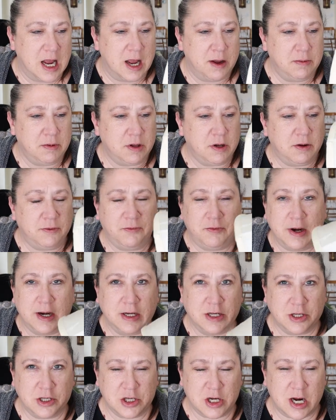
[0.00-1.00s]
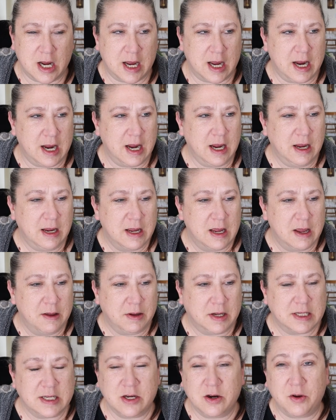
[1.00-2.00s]
I'm a little afraid to try
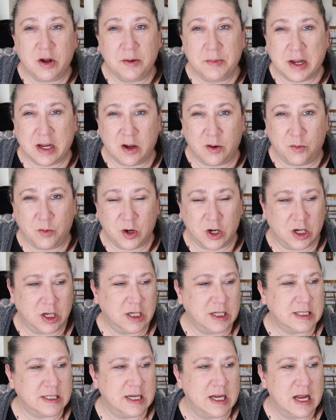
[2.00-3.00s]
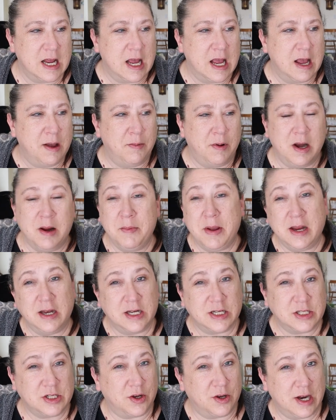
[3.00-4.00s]
because I don't want to make it worse, but I may
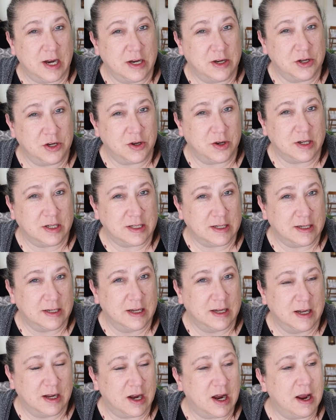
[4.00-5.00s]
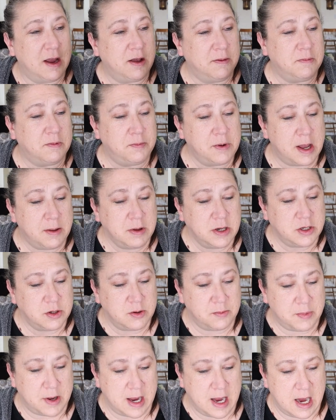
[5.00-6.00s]
just go ahead and do it. I'm gonna probably
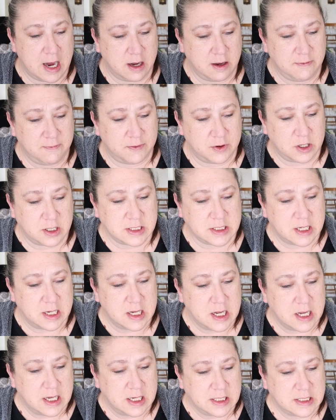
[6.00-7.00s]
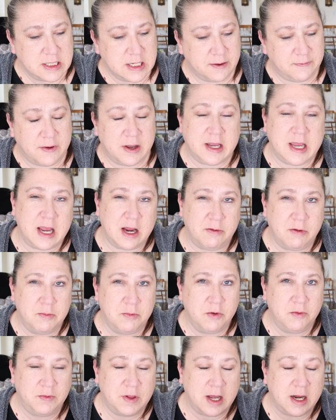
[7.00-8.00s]
do it by hand first, see if I can't
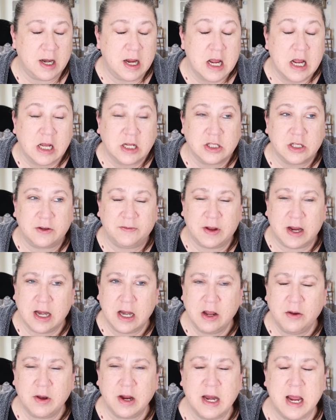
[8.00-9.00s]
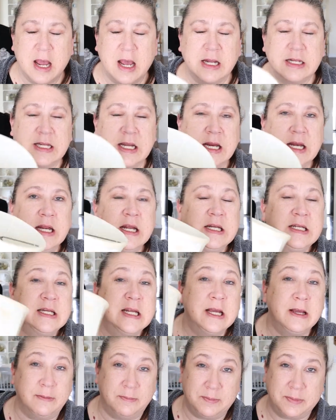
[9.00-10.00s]
remove that. So if anyone has any
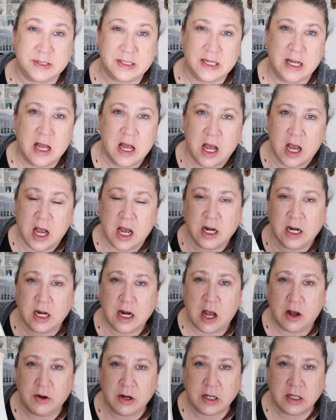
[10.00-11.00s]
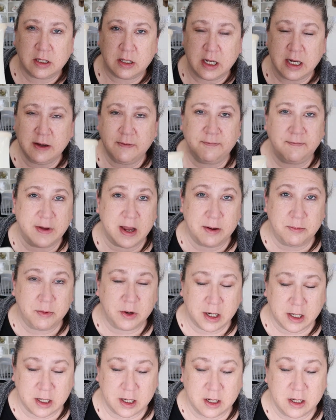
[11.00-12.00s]
tips on how to clean
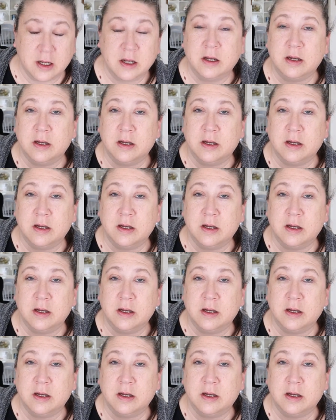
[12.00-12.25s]
fabric